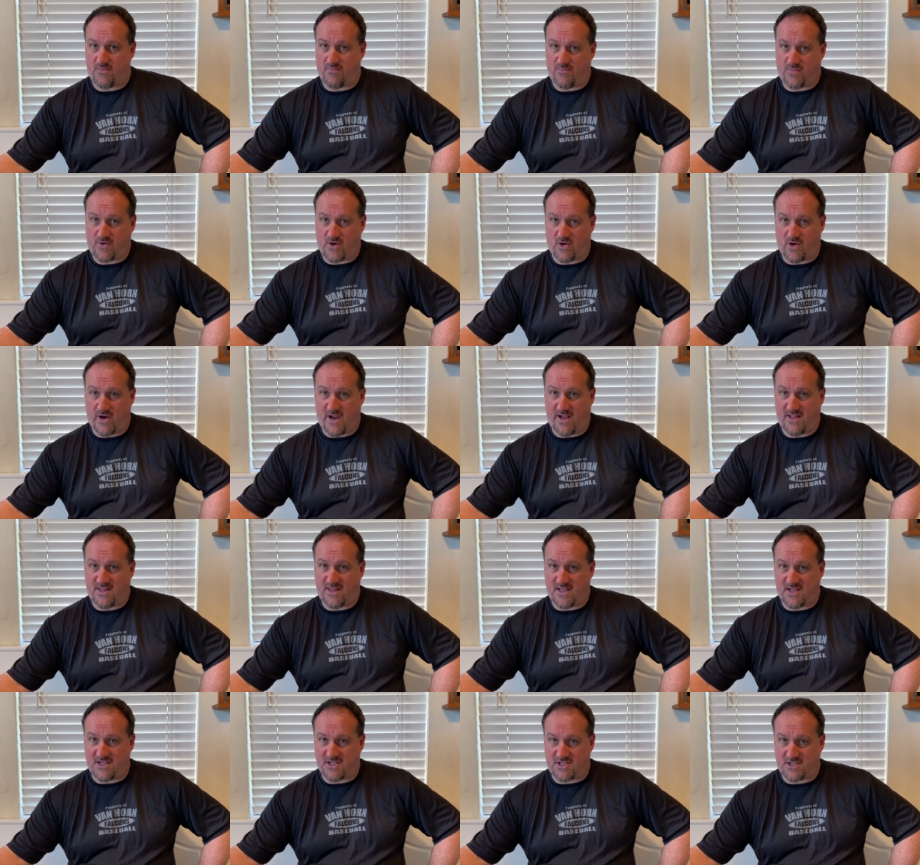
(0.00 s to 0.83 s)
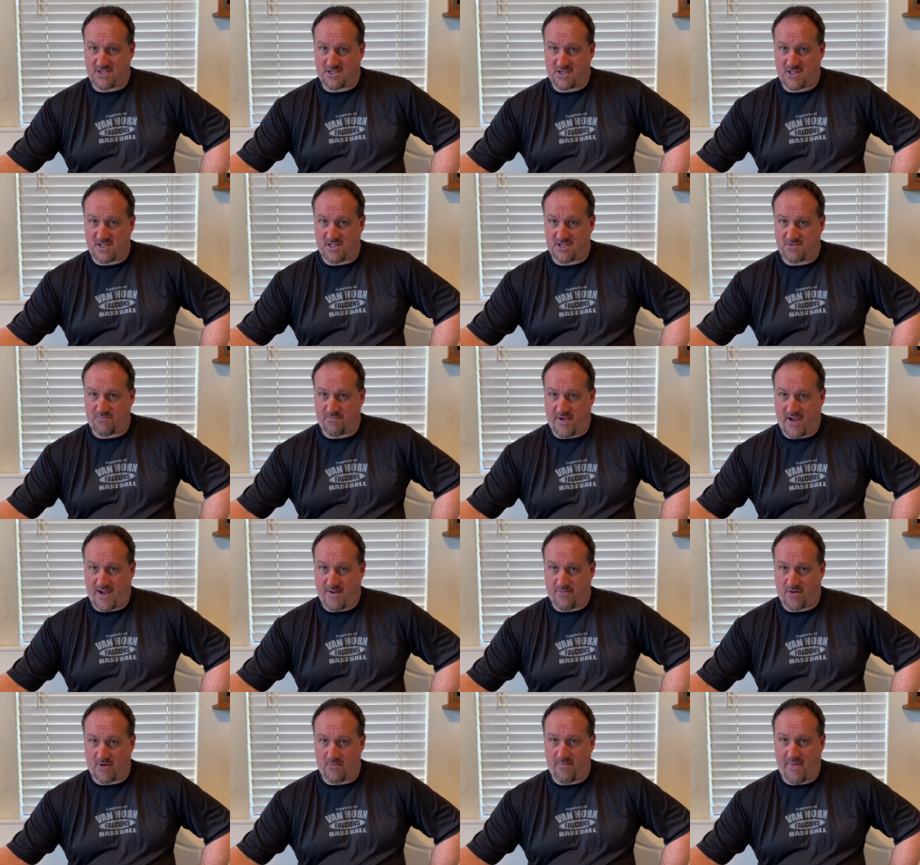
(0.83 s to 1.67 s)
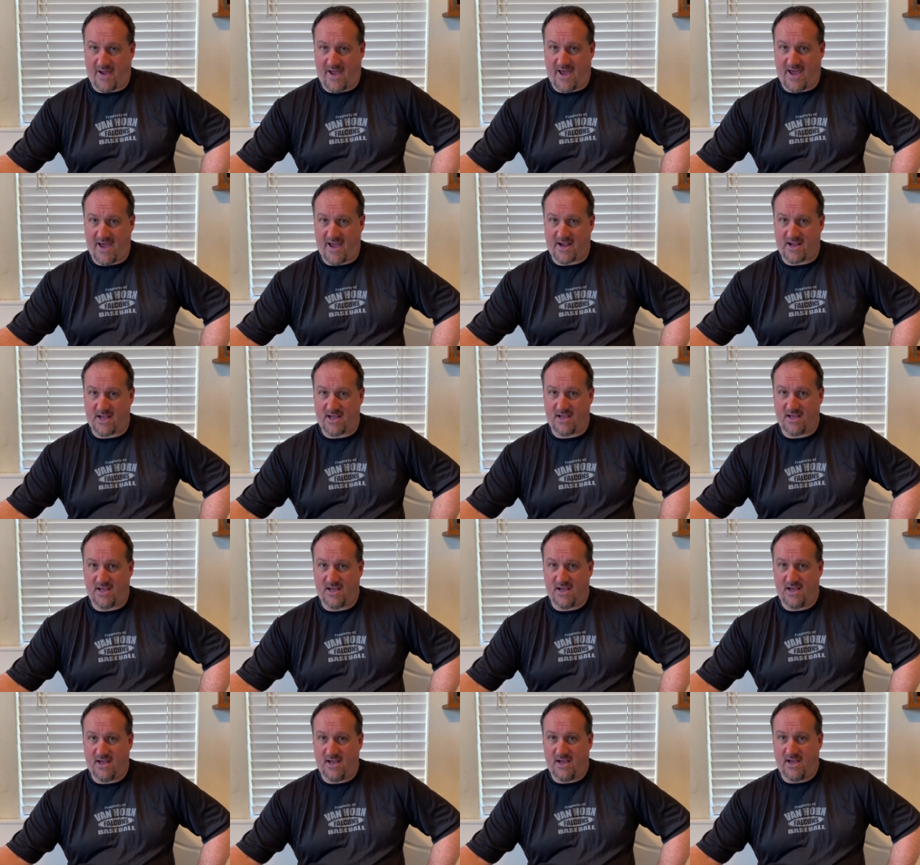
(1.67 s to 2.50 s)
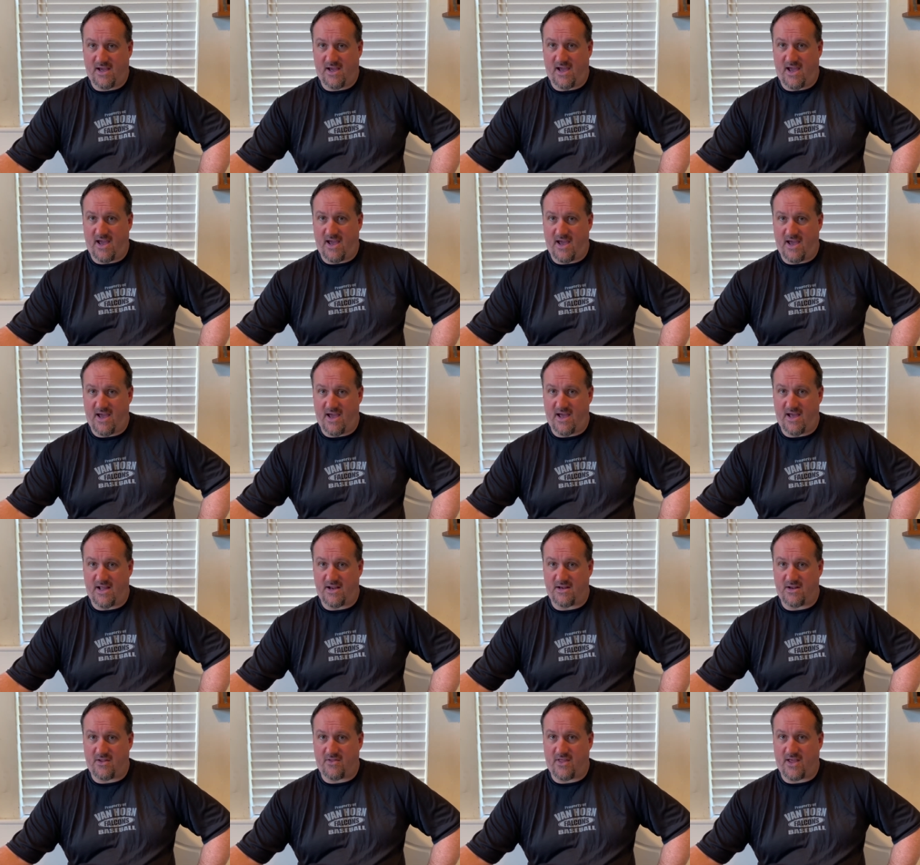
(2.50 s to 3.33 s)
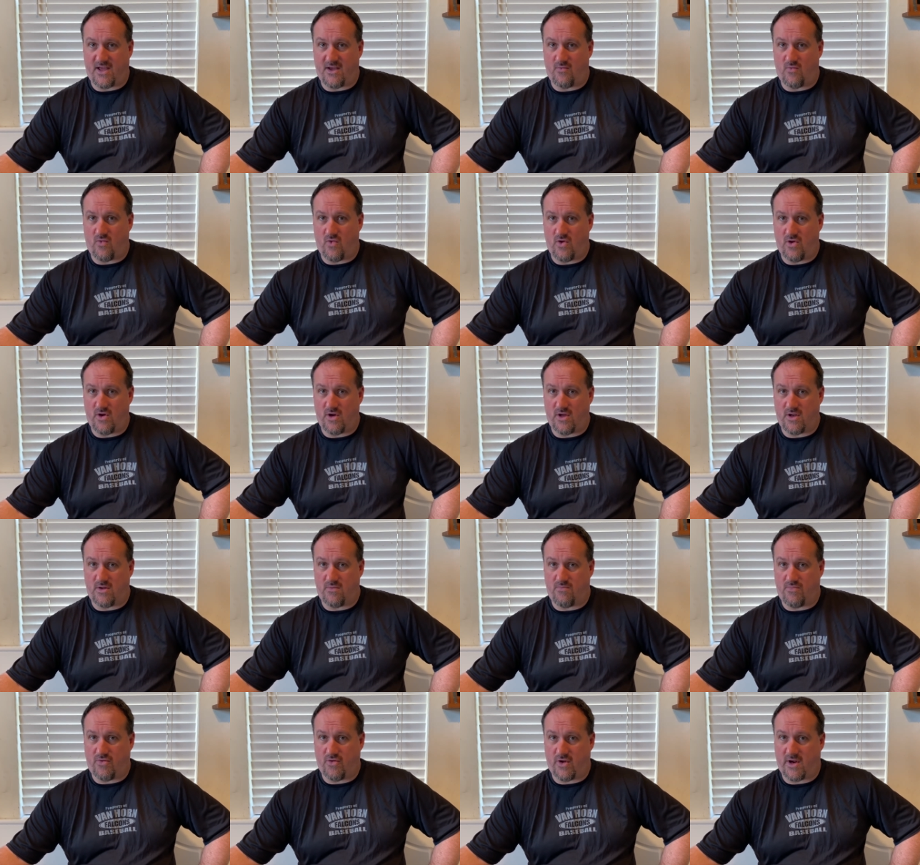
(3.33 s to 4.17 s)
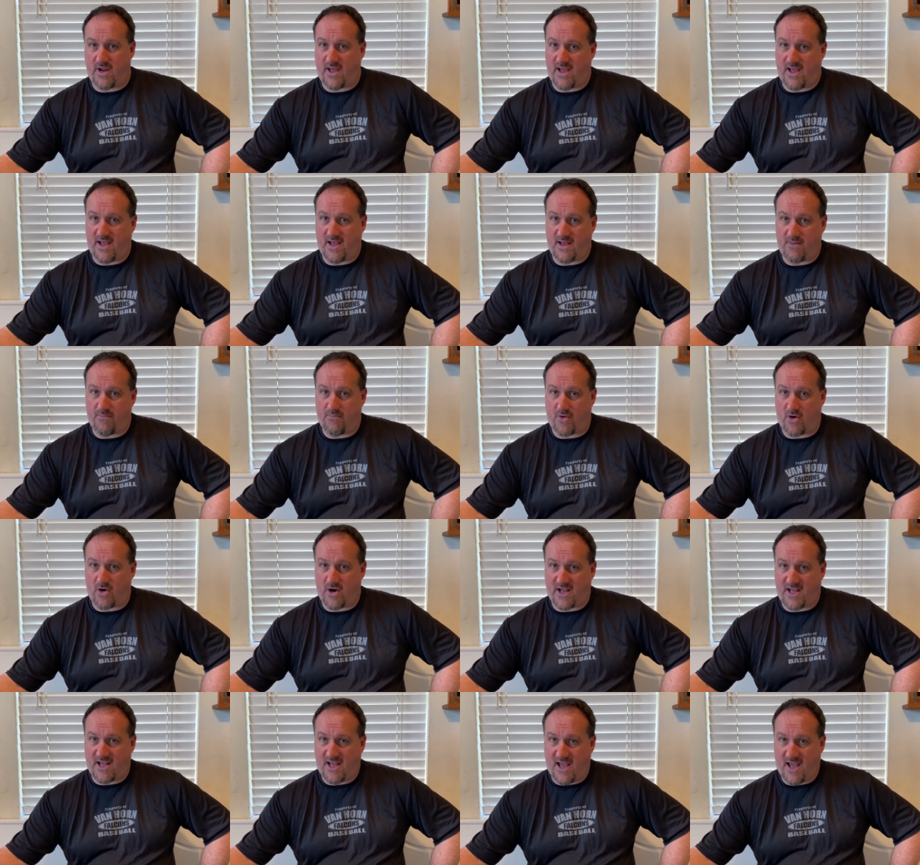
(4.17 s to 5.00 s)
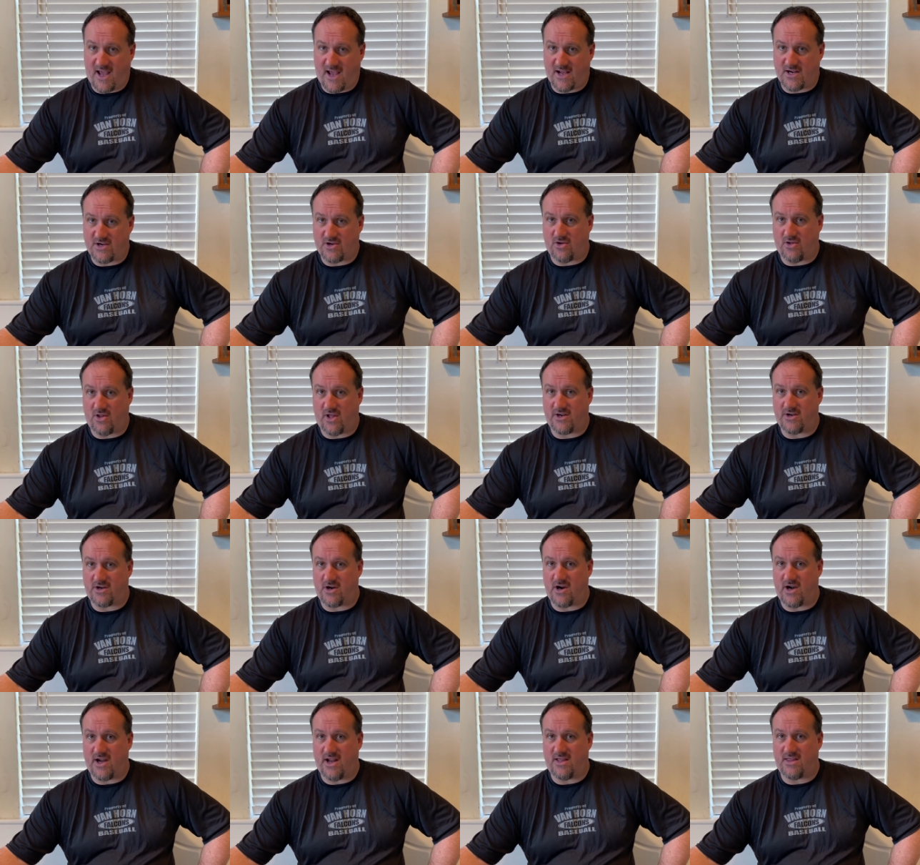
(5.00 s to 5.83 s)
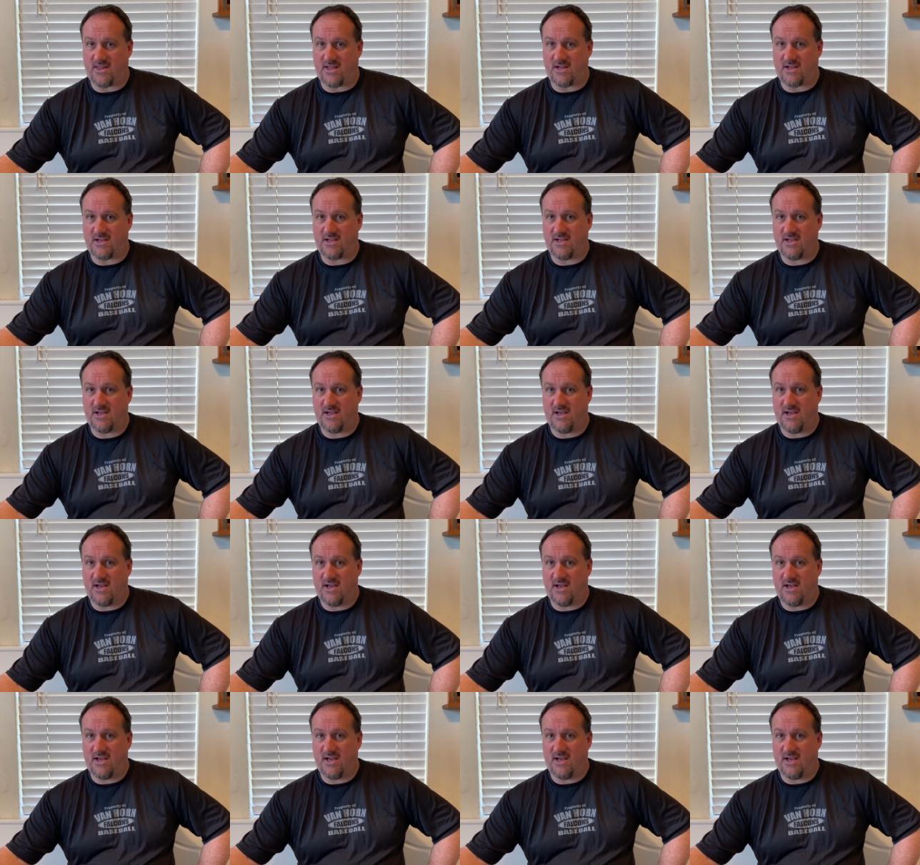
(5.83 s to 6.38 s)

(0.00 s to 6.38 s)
create this paper bag, and they would burn a candle underneath it.